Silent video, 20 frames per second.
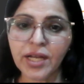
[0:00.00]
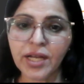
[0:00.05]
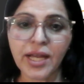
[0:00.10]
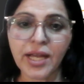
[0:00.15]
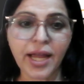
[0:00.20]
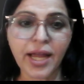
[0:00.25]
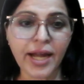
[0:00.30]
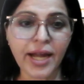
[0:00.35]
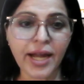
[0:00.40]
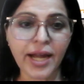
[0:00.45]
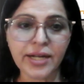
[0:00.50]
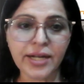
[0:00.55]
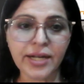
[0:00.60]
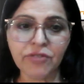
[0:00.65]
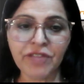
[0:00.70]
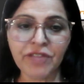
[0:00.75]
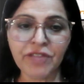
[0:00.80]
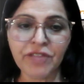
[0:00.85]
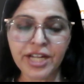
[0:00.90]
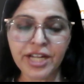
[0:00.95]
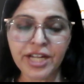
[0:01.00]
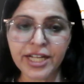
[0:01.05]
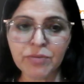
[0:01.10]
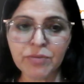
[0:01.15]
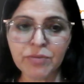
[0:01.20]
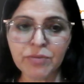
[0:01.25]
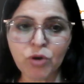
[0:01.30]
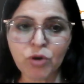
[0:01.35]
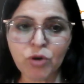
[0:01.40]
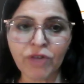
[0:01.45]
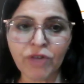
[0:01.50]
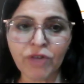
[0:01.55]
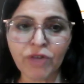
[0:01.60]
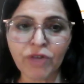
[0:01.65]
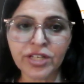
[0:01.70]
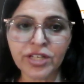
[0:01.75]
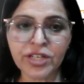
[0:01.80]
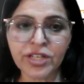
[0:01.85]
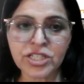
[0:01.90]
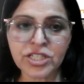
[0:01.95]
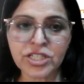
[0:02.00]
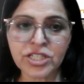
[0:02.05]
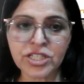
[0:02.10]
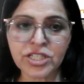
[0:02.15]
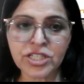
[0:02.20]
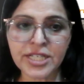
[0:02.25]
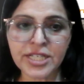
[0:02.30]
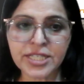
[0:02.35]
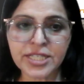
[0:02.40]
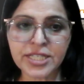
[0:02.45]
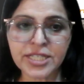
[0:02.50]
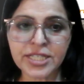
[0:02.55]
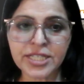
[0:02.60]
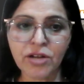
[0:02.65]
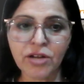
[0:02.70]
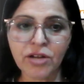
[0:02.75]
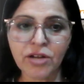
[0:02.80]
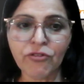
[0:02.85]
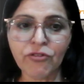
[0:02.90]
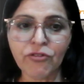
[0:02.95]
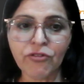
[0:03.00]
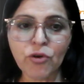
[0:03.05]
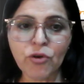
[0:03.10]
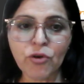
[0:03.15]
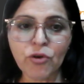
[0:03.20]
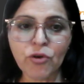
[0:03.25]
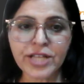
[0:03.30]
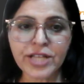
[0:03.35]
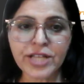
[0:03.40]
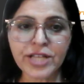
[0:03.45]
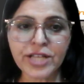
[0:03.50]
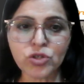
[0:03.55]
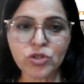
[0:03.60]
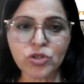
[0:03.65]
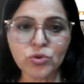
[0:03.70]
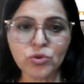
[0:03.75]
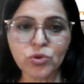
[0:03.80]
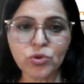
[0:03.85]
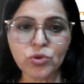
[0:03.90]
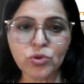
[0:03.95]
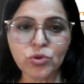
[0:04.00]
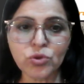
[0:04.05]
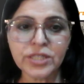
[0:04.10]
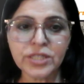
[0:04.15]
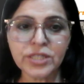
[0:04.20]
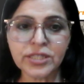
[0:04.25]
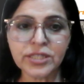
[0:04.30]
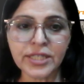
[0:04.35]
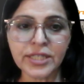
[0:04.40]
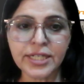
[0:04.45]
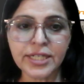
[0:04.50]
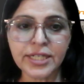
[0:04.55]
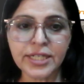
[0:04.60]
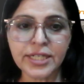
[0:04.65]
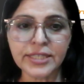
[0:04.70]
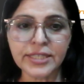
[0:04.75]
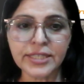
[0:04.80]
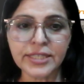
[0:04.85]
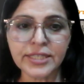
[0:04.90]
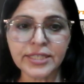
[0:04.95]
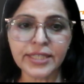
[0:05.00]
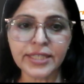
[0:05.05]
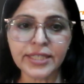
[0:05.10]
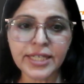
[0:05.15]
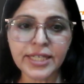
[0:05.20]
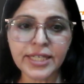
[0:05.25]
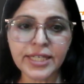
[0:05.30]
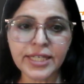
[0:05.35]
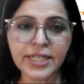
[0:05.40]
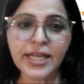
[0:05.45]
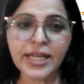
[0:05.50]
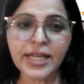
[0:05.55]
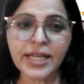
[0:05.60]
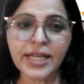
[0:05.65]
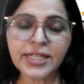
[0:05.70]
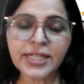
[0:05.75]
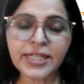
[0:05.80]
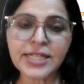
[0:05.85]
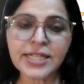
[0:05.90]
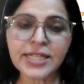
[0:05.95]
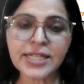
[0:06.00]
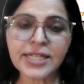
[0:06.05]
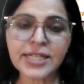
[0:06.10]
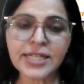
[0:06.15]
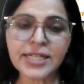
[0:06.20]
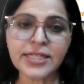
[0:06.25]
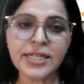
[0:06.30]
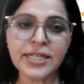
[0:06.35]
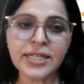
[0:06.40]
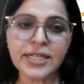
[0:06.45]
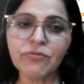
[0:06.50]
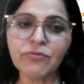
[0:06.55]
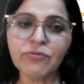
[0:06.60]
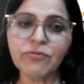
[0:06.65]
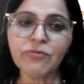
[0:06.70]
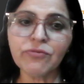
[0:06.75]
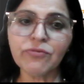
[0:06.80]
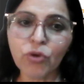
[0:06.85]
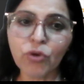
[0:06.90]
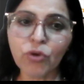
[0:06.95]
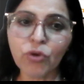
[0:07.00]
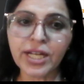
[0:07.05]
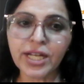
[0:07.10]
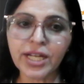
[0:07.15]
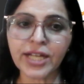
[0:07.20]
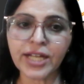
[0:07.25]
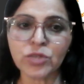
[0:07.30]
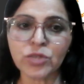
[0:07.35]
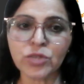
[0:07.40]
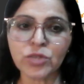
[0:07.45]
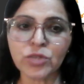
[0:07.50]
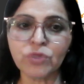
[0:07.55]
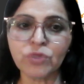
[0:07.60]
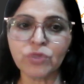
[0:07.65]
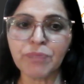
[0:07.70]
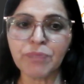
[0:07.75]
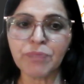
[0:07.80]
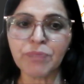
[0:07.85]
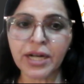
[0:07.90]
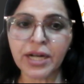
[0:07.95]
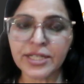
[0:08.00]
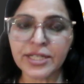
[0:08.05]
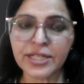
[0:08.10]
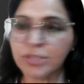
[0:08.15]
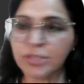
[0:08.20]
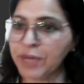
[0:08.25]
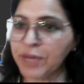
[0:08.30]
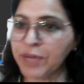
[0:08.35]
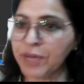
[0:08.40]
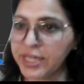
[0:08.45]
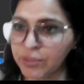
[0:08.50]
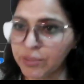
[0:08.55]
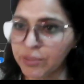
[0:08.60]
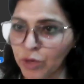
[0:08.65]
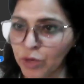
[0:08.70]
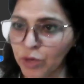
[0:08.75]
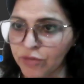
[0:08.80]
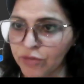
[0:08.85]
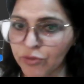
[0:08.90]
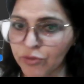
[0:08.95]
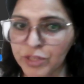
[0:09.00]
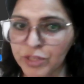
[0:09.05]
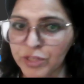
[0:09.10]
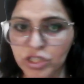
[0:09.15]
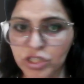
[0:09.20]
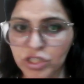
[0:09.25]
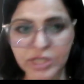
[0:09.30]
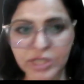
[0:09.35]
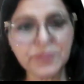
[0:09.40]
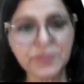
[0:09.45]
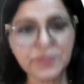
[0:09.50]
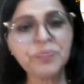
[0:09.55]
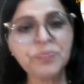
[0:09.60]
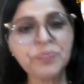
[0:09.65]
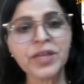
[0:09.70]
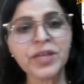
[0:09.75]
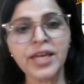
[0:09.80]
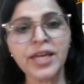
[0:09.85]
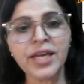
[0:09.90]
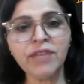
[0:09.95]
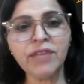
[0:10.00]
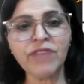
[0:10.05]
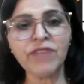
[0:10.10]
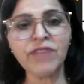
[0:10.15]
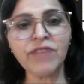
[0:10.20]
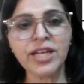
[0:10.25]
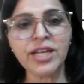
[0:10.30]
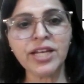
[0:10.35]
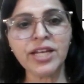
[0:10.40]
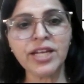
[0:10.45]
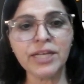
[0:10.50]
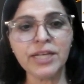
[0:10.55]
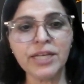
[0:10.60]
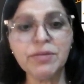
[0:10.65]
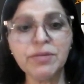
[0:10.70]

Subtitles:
and vanadium configuration is 4s2 3d3. In titanium, 4 electron will participate in bond formation. In vanadium,